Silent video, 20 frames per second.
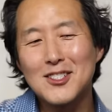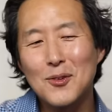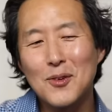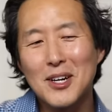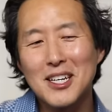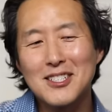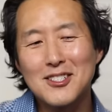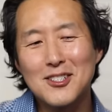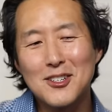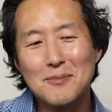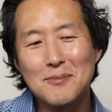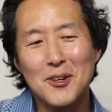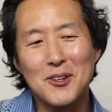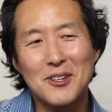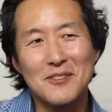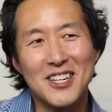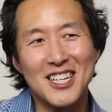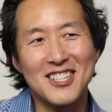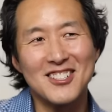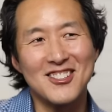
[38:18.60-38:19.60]
So what is your
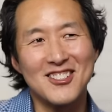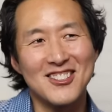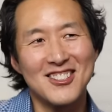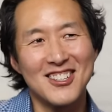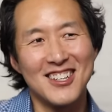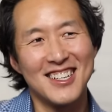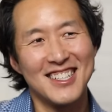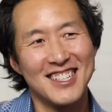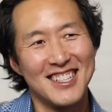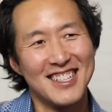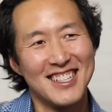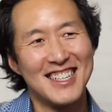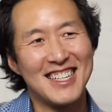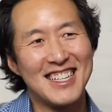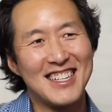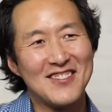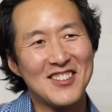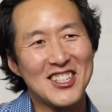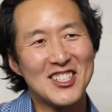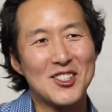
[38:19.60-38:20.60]
motivation, Shawn?
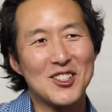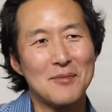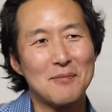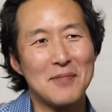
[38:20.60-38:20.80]
What's your